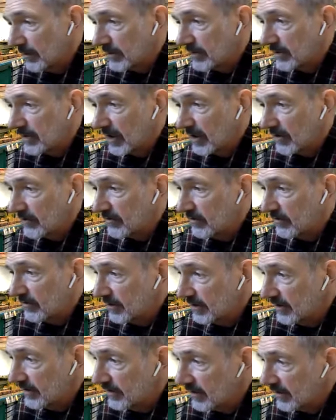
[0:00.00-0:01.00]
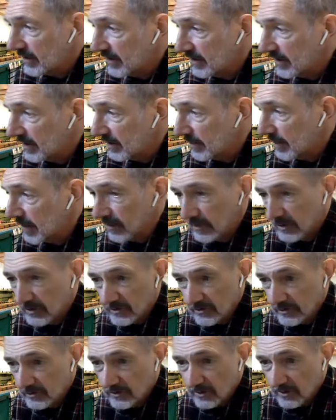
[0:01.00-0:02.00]
constantly thinking about what
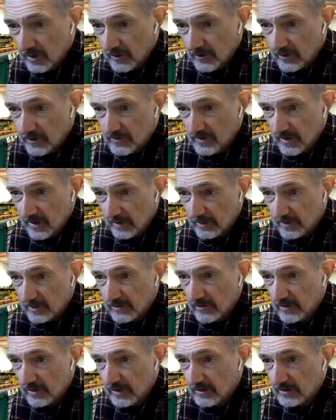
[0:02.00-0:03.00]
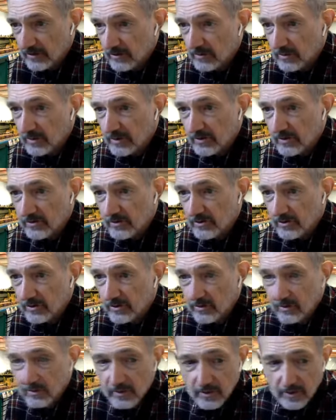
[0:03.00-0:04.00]
to do all the time because they knew what to do.